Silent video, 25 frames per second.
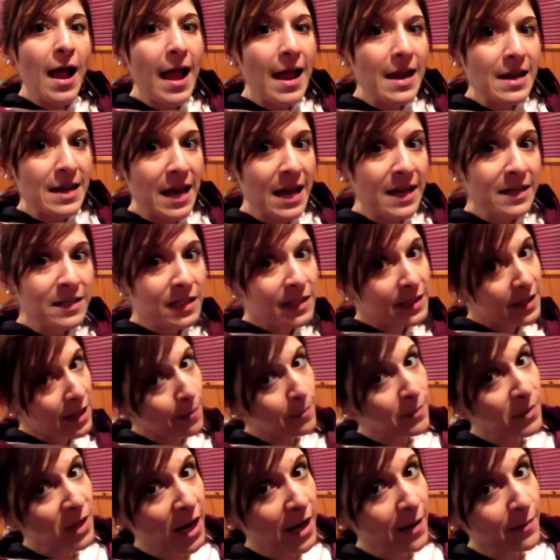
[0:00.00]
And then
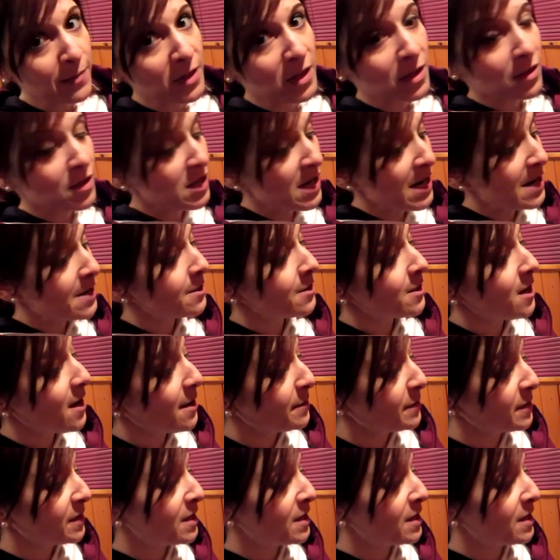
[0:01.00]
sometimes I'll change it up.